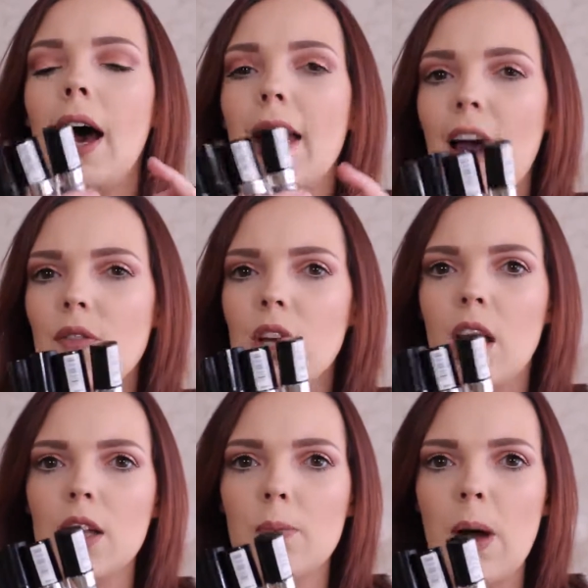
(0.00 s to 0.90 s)
I have the
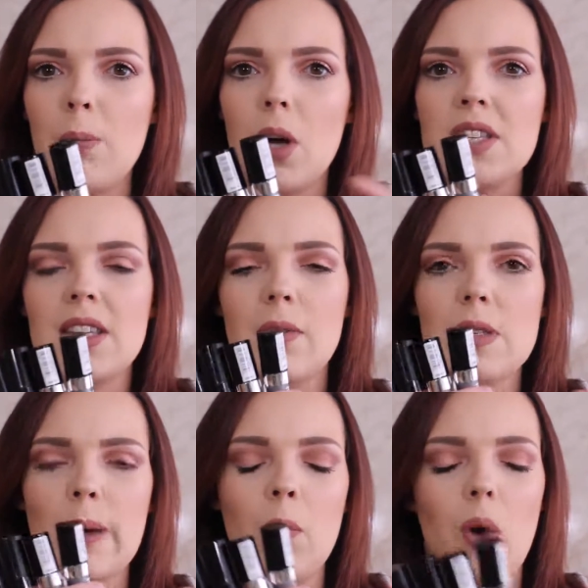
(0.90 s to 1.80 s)
ColourPop ones, and that
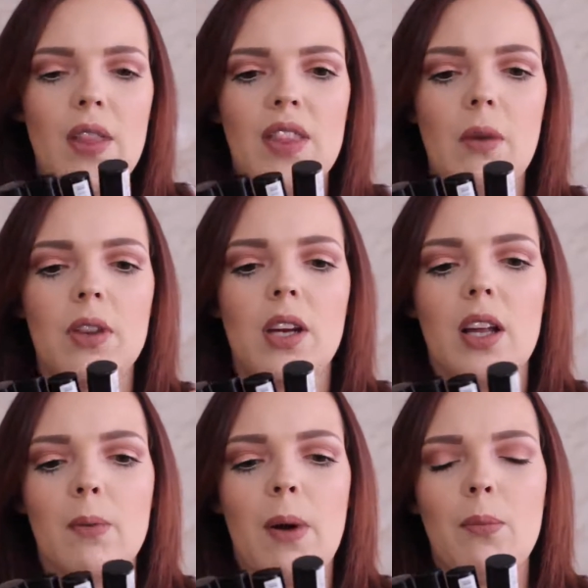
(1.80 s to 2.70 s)
was my one thing with the
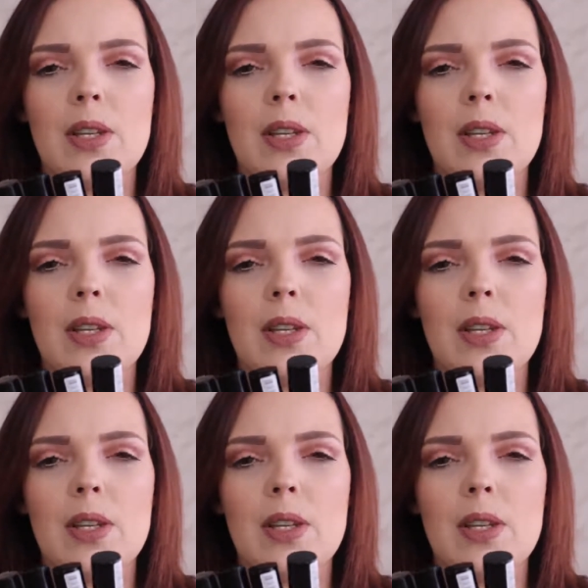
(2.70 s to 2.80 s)
ColourPop